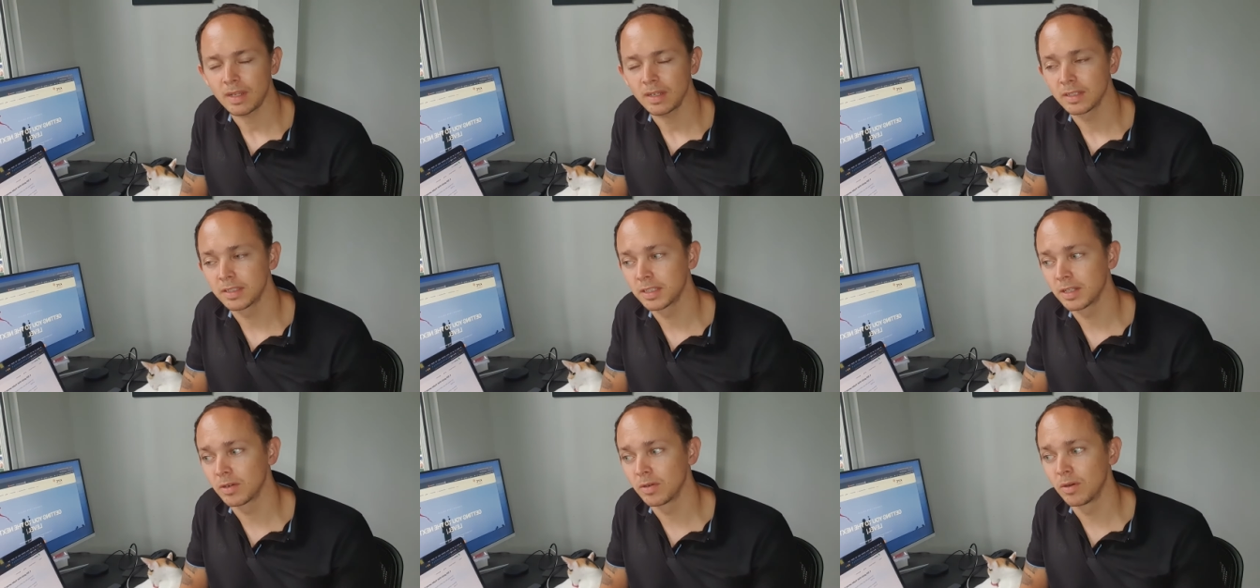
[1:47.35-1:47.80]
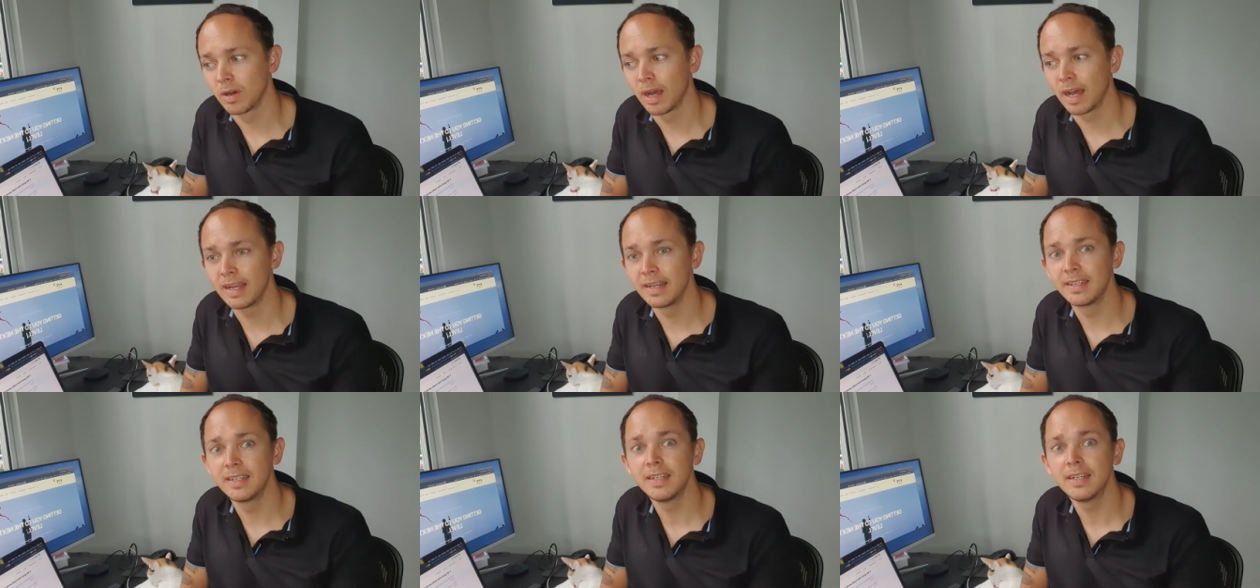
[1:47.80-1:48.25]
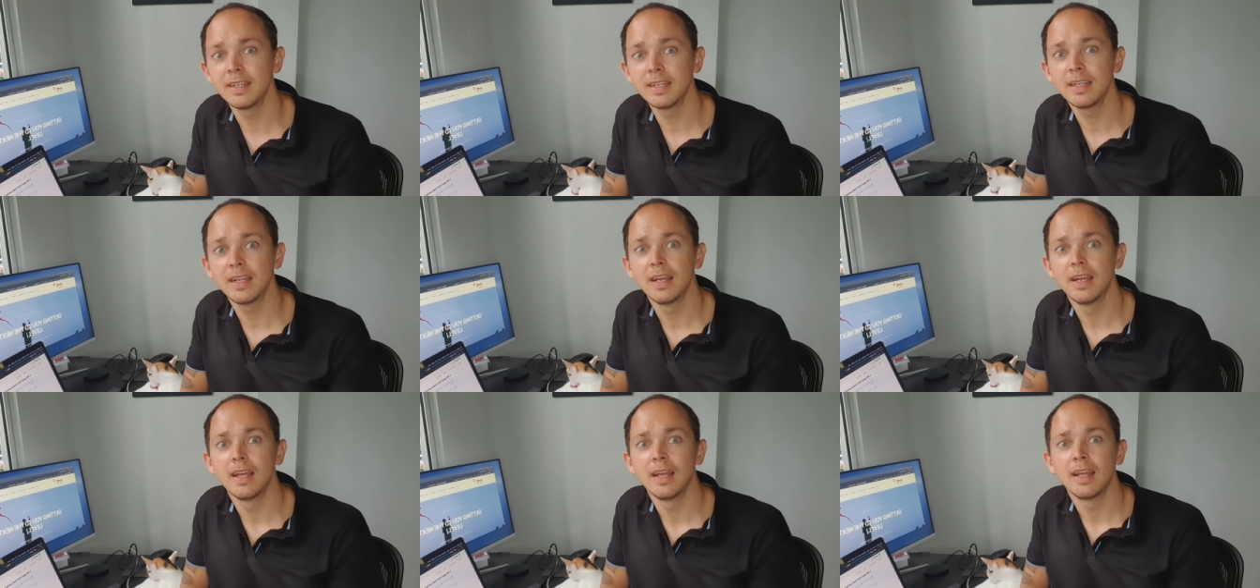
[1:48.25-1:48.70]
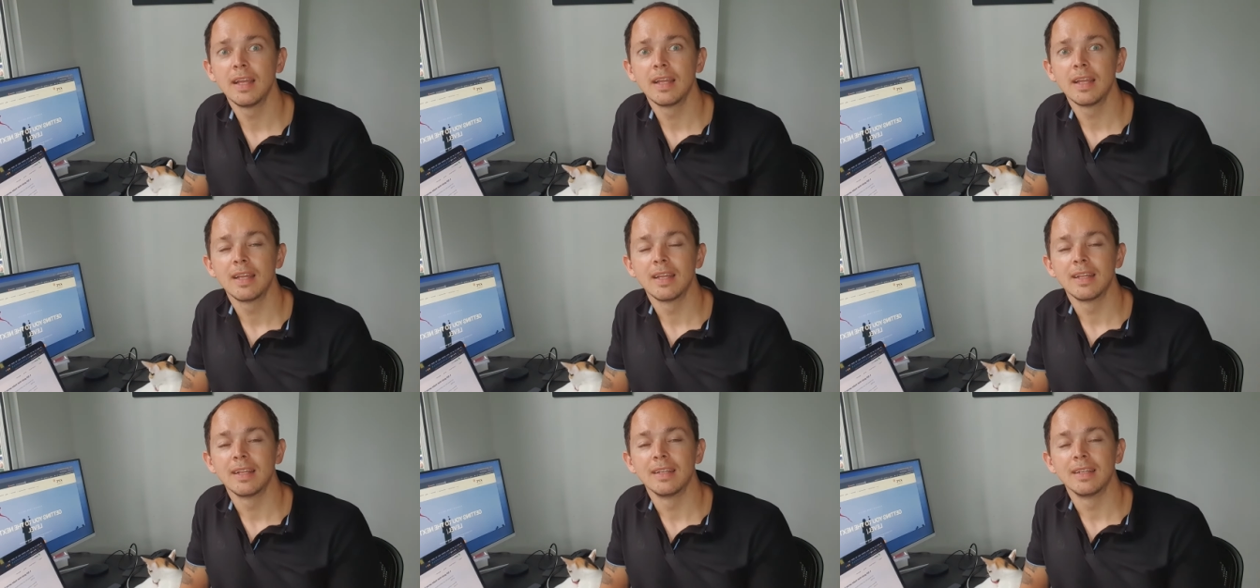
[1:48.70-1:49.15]
So ideally,
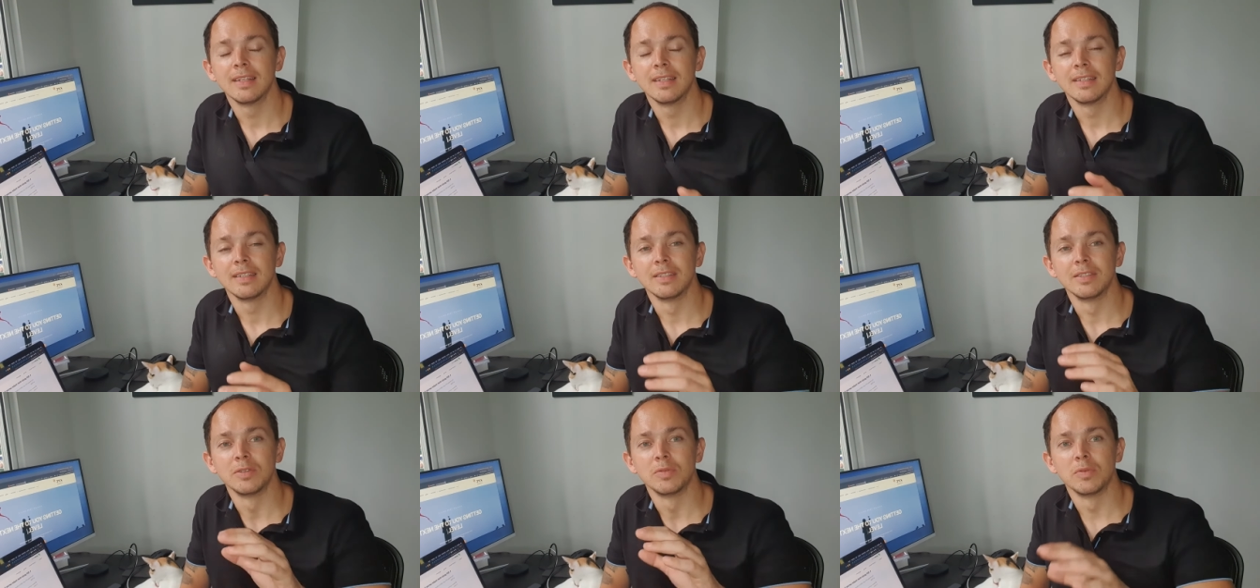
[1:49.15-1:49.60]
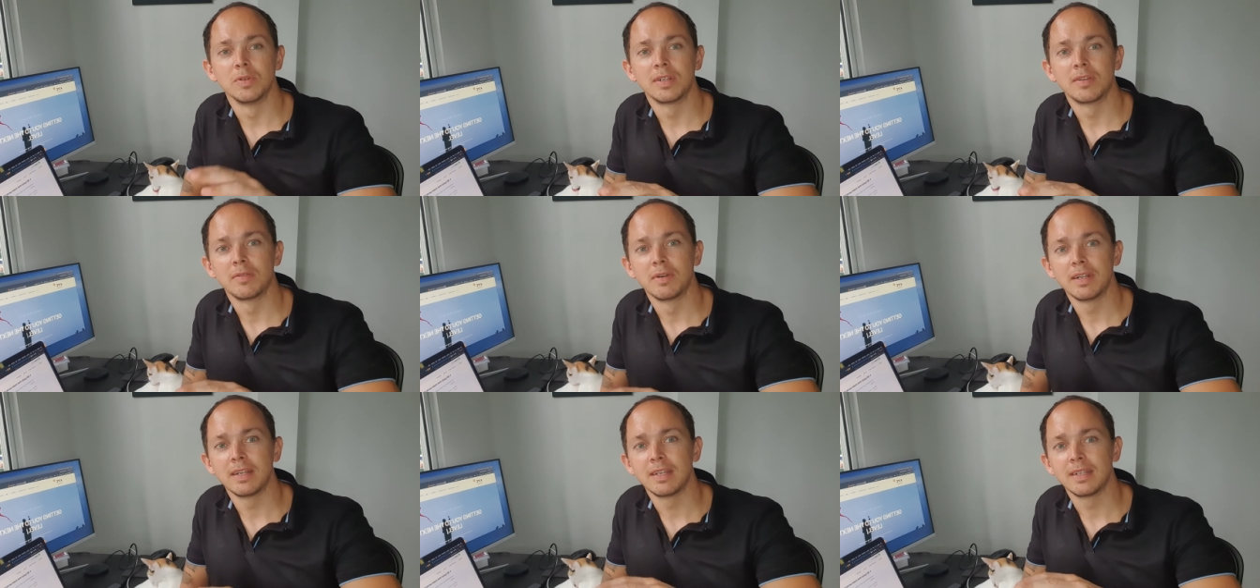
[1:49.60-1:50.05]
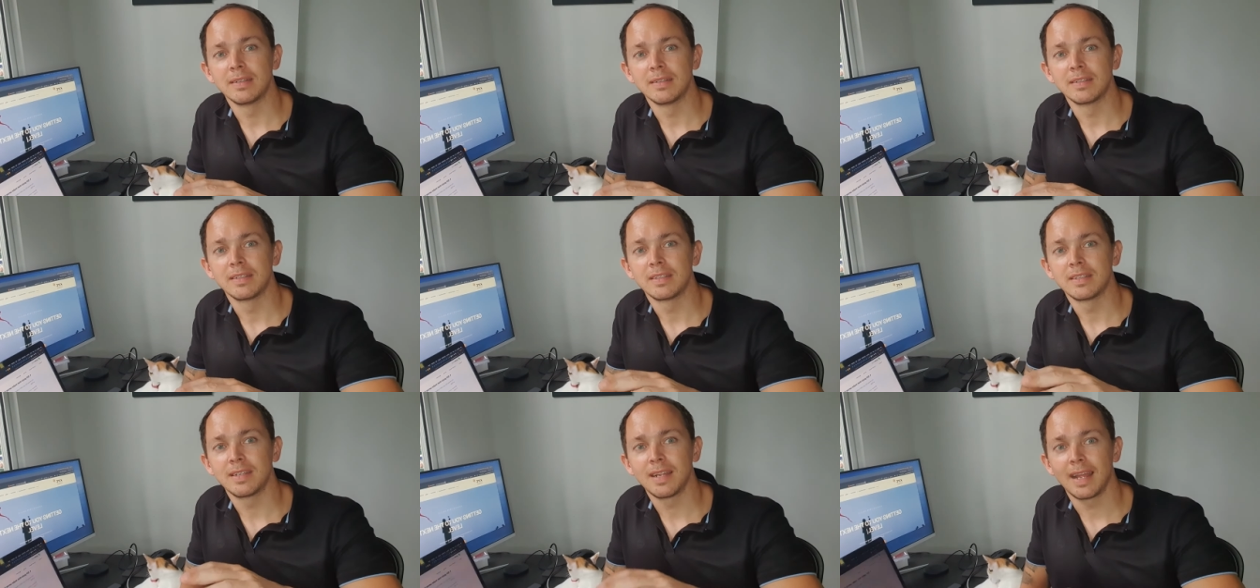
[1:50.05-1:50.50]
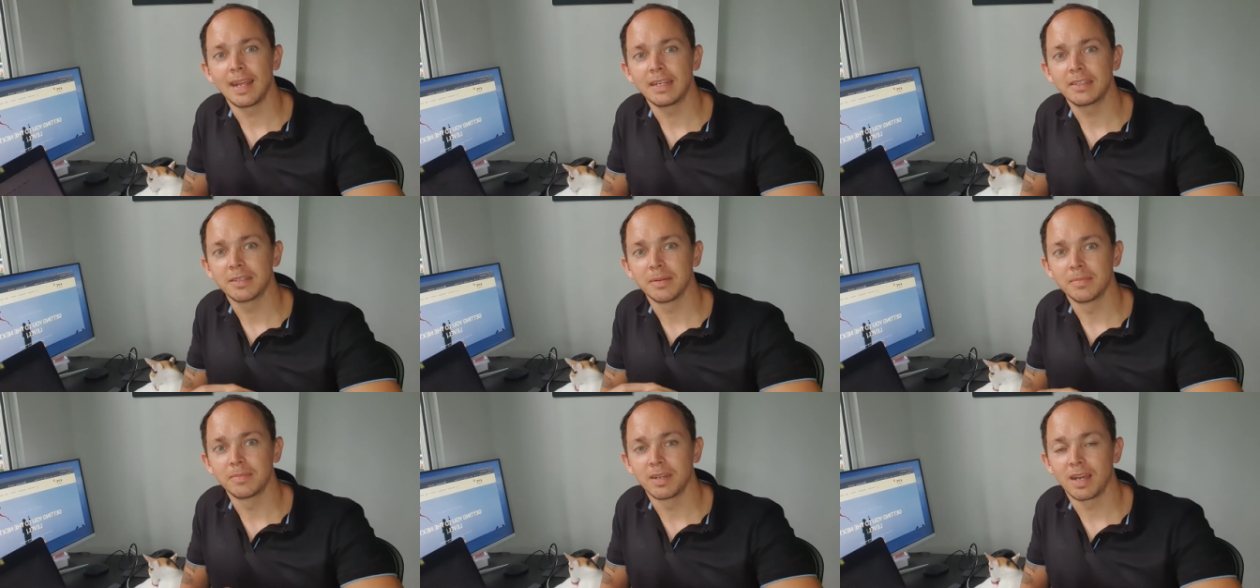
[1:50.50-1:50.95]
you would really take
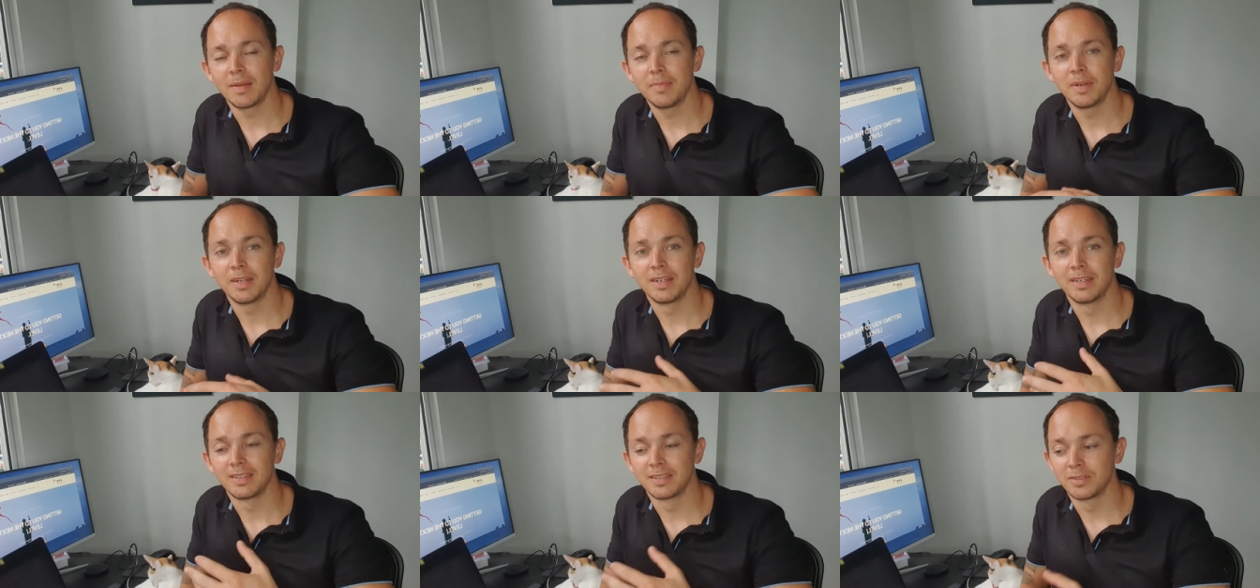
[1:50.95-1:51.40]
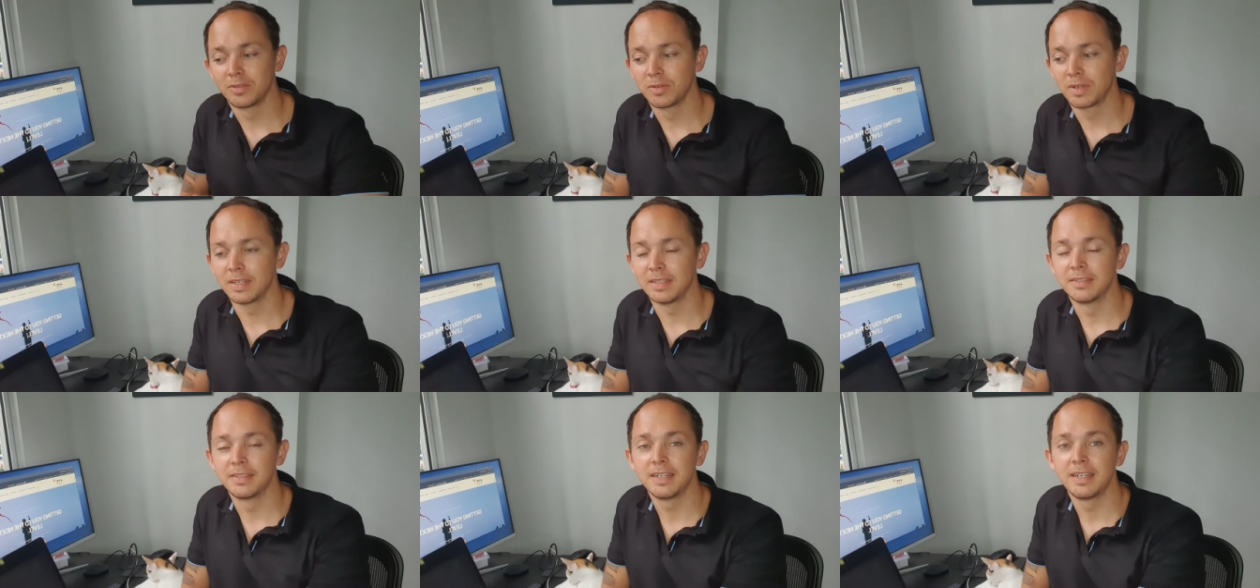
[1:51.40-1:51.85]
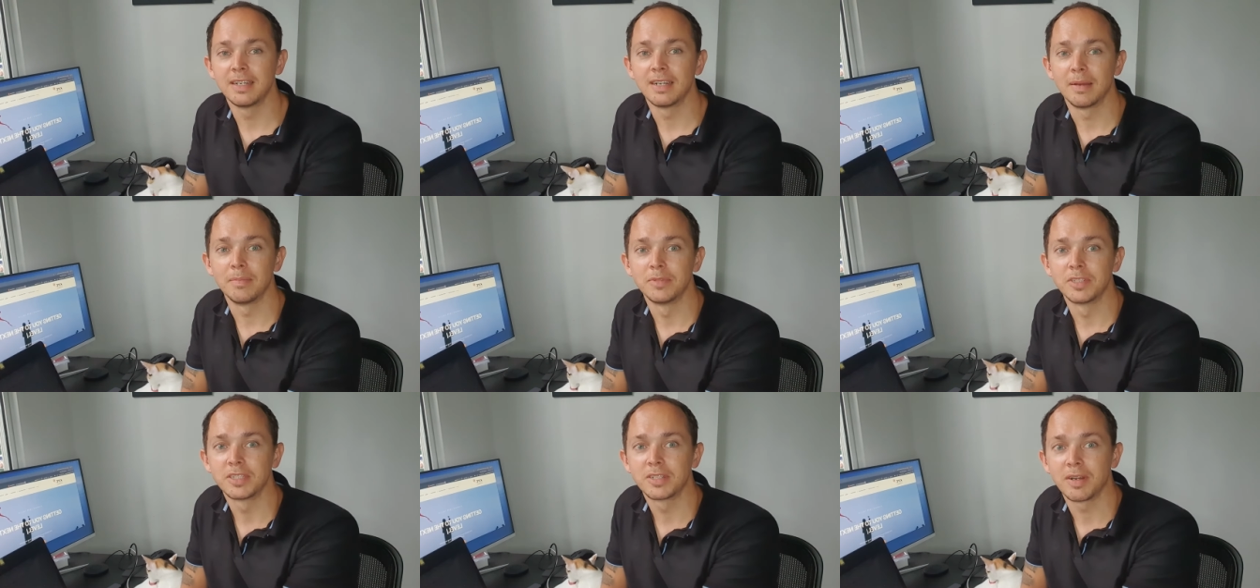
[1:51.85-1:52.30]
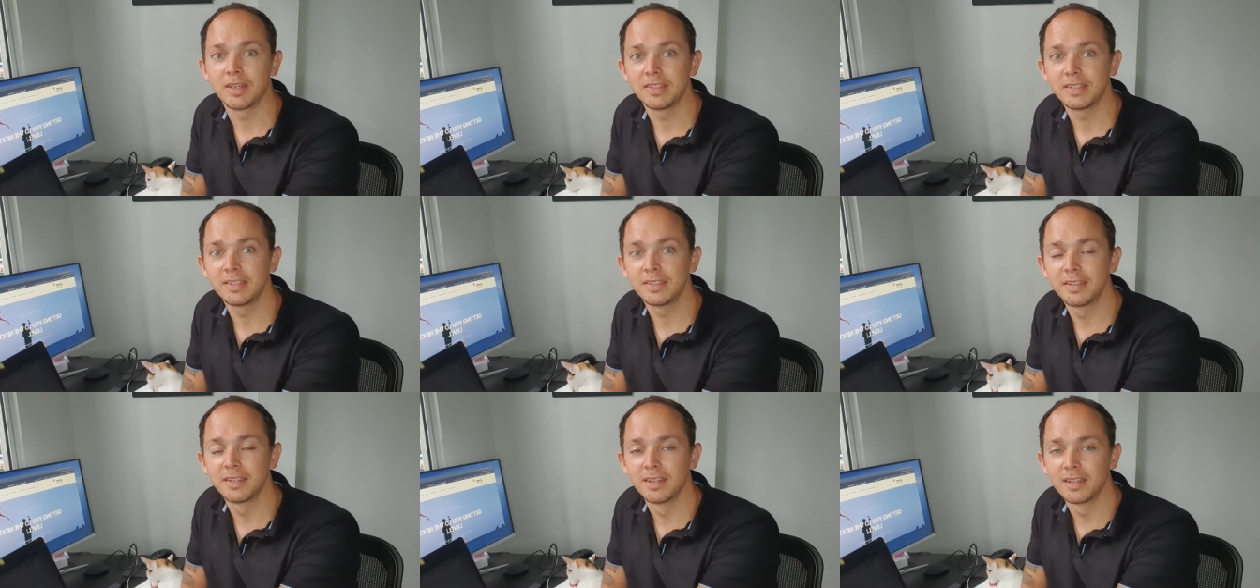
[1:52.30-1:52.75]
some time, and you can see that I'm
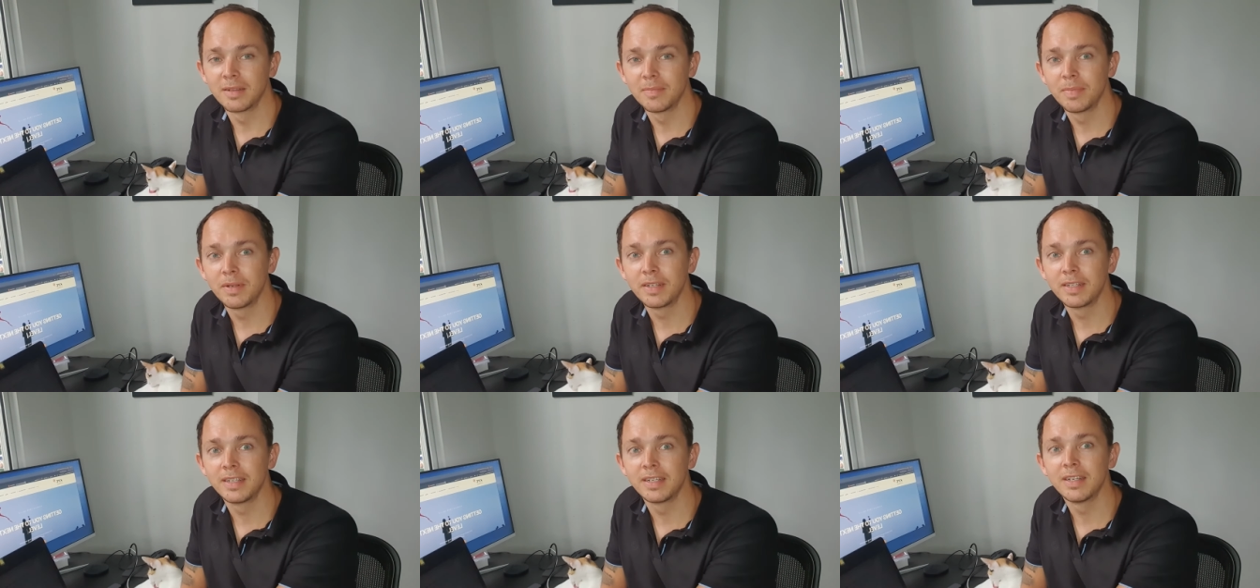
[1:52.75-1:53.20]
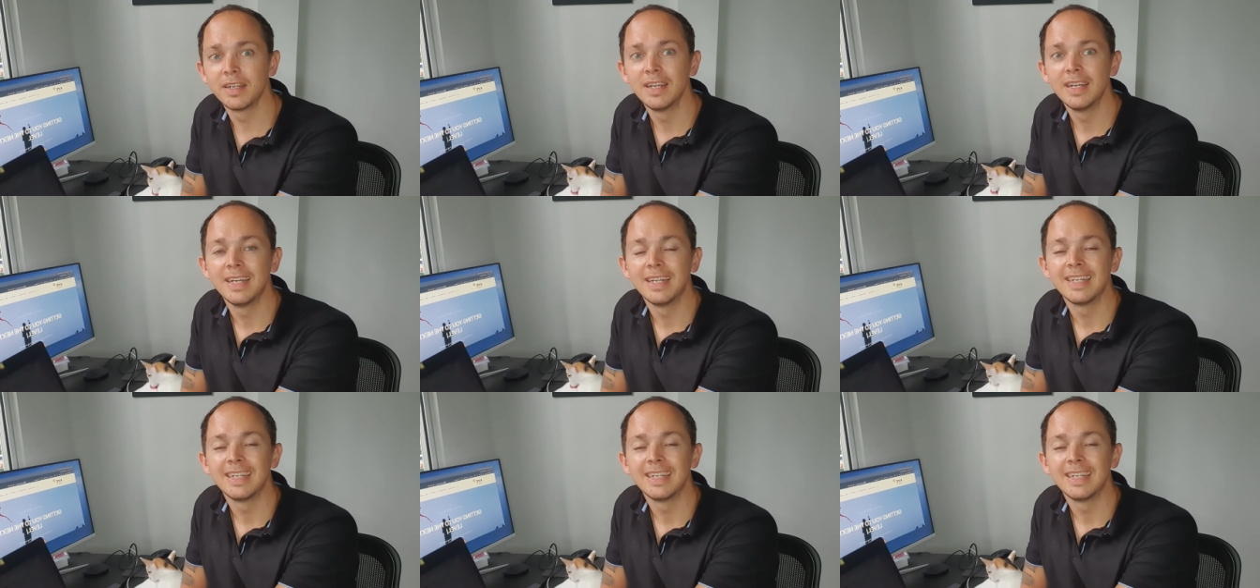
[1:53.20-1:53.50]
stressing this a little bit here,